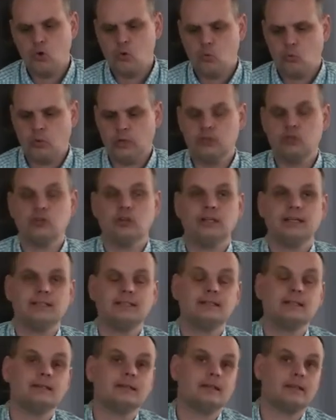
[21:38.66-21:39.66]
Which leads
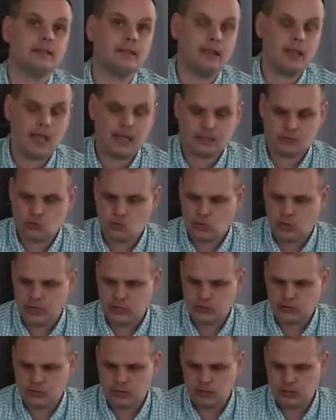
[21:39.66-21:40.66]
into the next
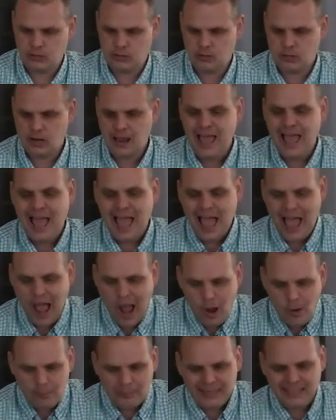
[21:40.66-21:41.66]
question.
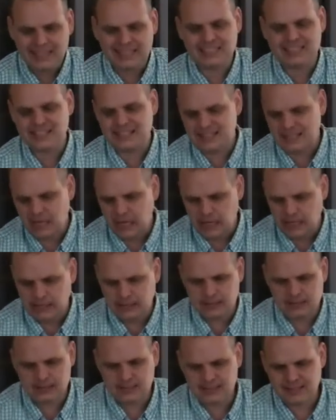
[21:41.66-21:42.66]
How many
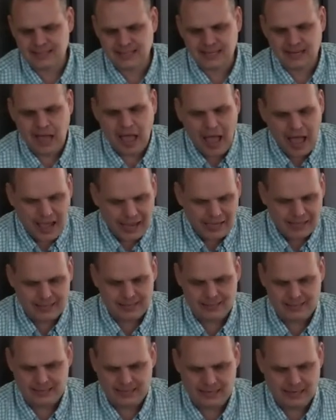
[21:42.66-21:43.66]
sons did
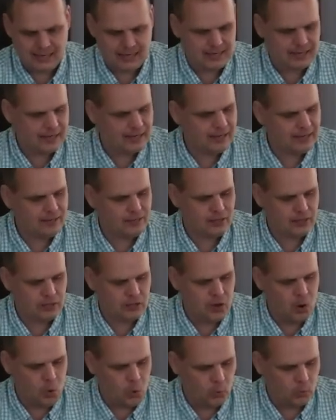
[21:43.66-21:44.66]
Isaac in the
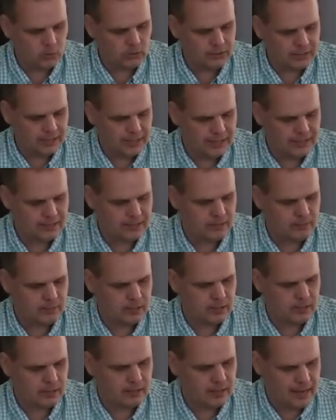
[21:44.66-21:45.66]
Old
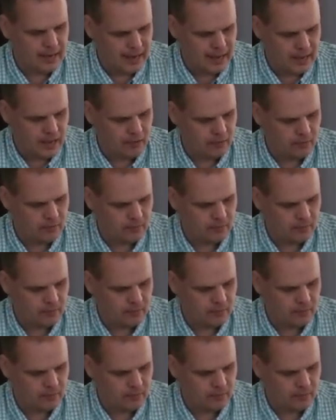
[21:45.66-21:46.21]
Testament have?